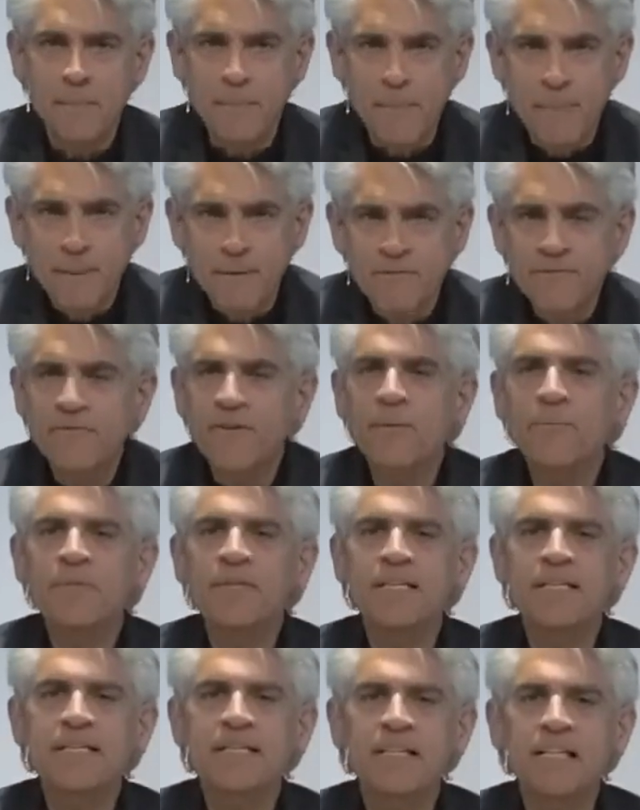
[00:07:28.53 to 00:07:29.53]

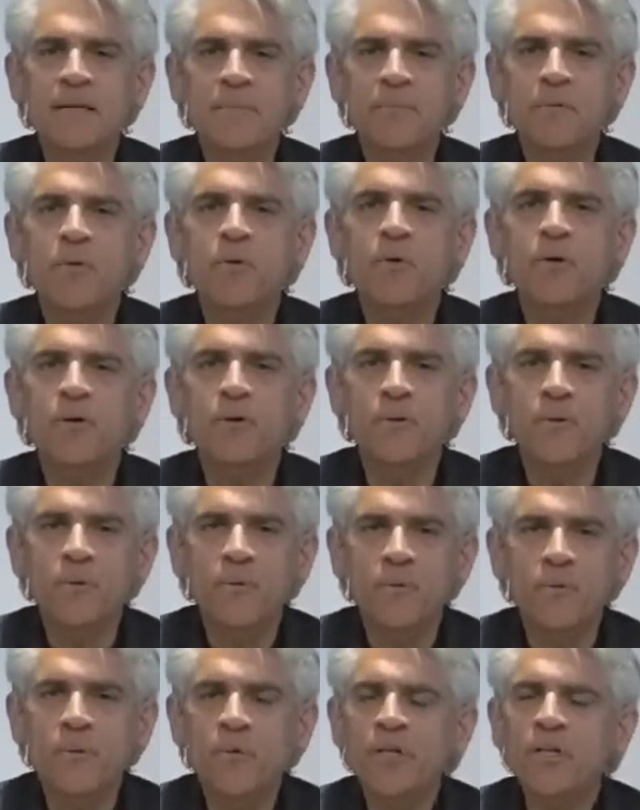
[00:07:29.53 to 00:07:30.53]
from this sleep,
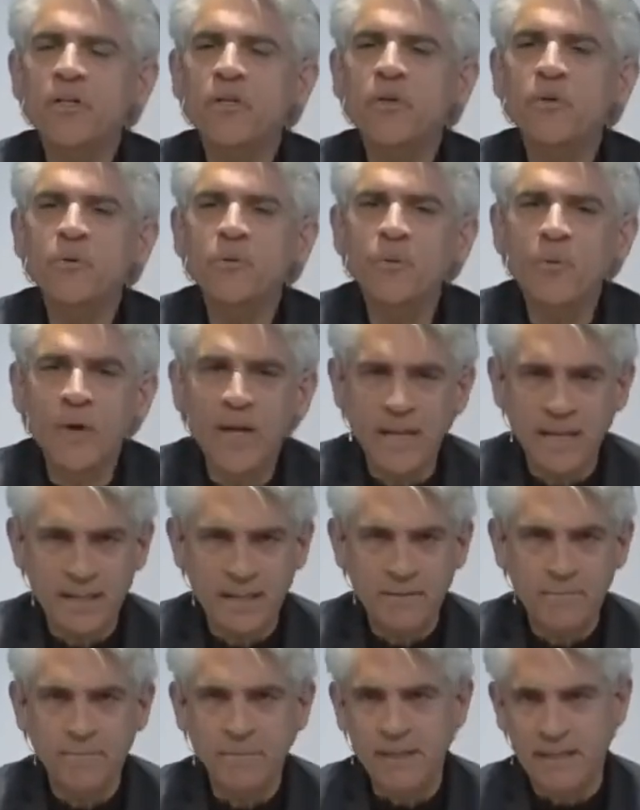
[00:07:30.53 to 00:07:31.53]
Lord, will you
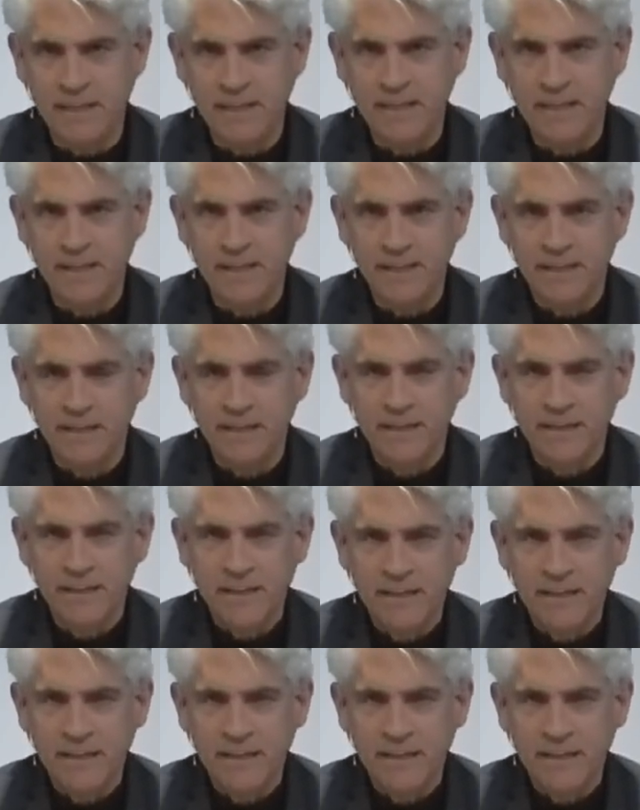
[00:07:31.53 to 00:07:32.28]
wake me?